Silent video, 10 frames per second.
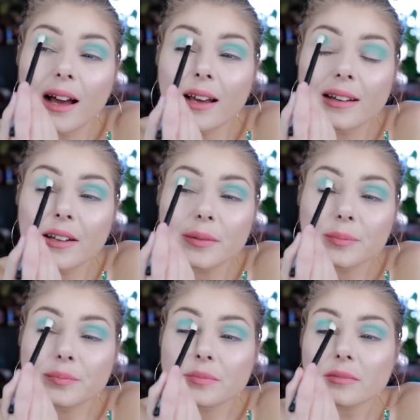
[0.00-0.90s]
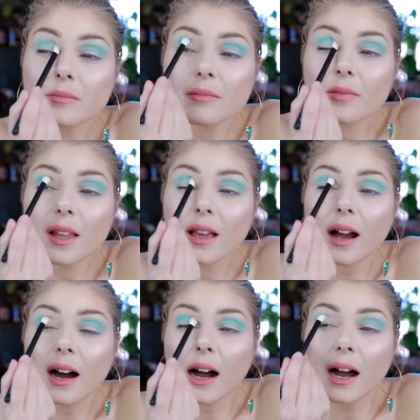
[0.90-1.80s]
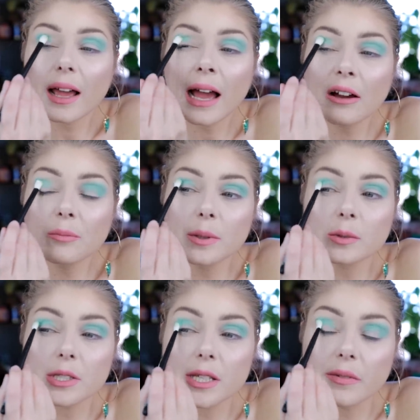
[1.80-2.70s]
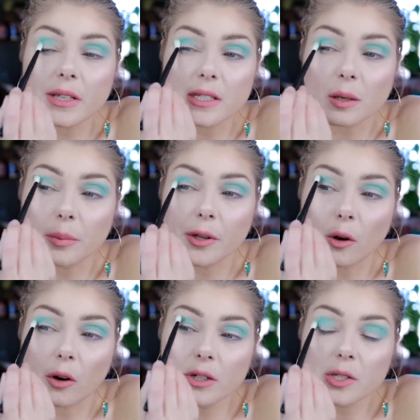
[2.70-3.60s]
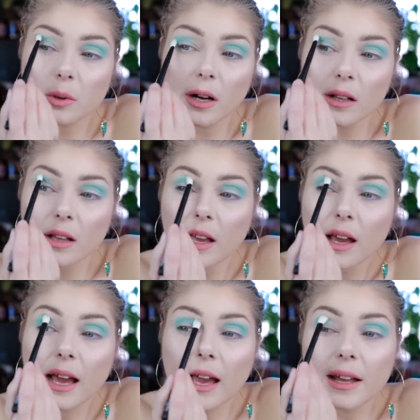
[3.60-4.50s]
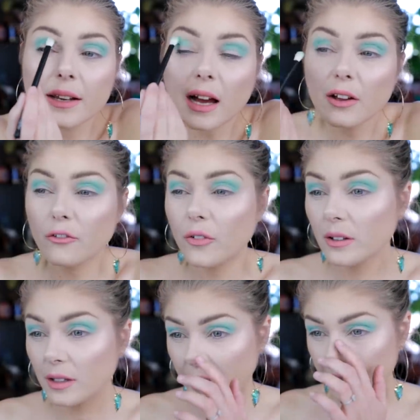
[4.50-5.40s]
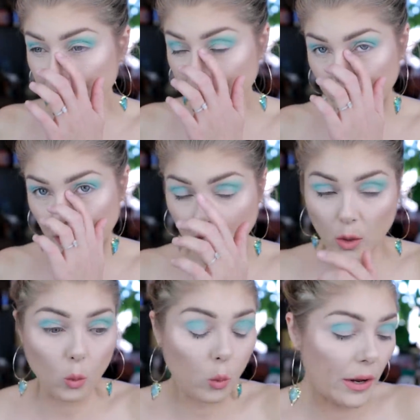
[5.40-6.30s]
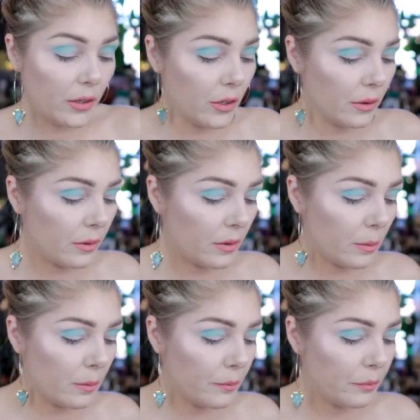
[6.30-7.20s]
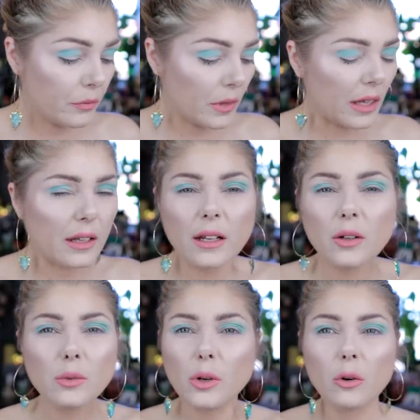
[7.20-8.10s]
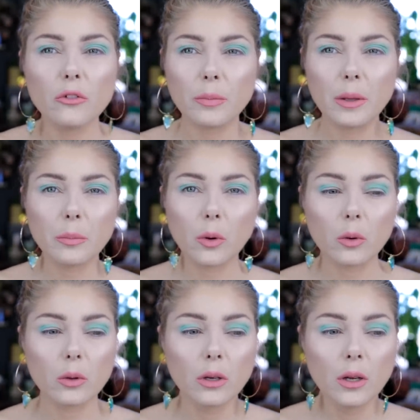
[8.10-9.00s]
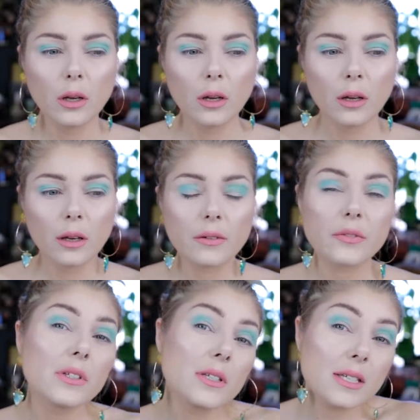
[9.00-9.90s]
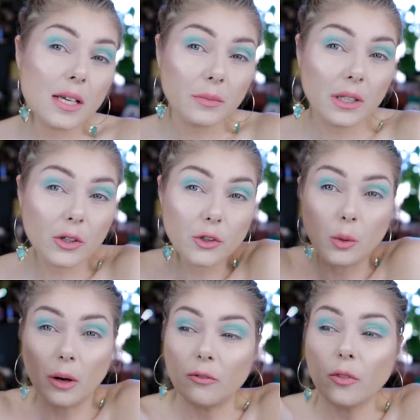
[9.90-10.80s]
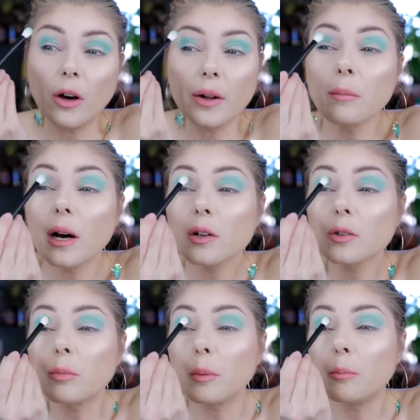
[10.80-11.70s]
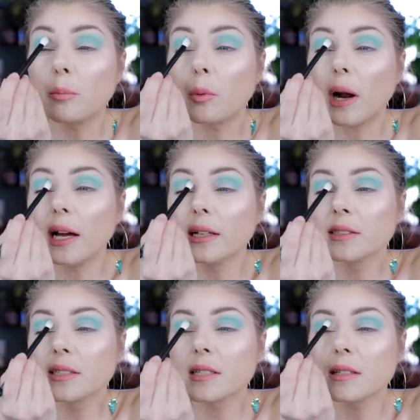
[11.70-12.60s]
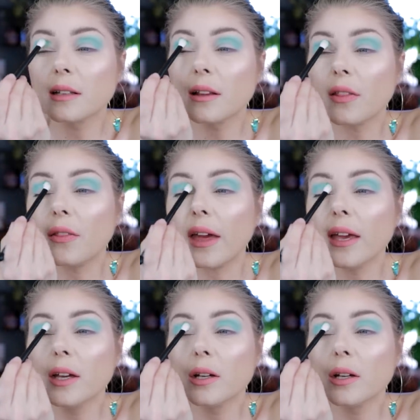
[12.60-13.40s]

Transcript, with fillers: And I have been receiving some P R as well, and I feel that when... And I don't know if people... If this is something that you have thought about, but brands, they